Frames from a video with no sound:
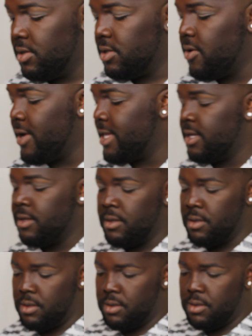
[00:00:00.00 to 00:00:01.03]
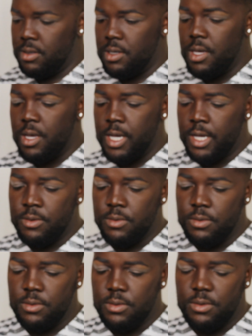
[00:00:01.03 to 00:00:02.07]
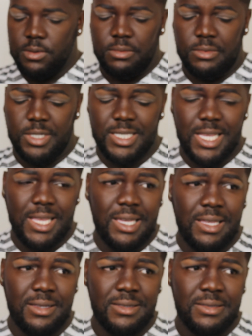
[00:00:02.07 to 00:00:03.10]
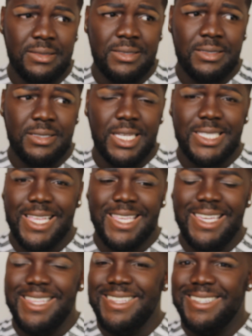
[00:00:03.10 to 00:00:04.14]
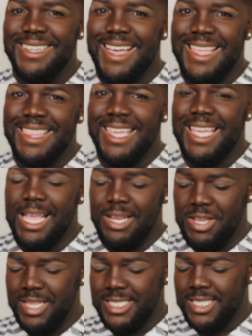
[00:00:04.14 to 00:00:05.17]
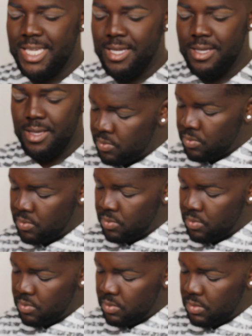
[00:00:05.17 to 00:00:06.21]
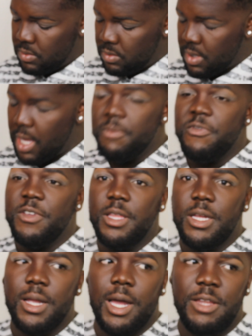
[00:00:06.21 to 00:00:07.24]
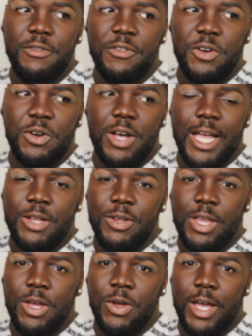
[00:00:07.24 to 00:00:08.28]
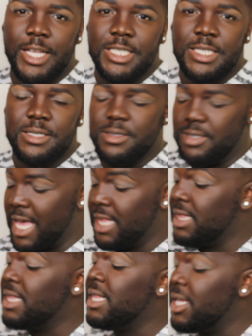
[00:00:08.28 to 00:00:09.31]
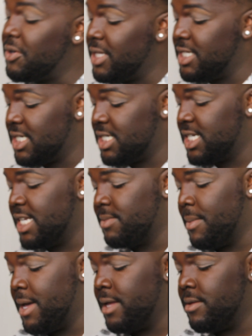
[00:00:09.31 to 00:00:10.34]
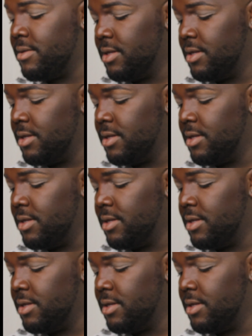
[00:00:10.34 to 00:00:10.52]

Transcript: No, I didn't. Okay. Yes, I did. Yes, I did? I don't know, let's see. I'm feeling colorful. I don't know. I literally just changed my mind.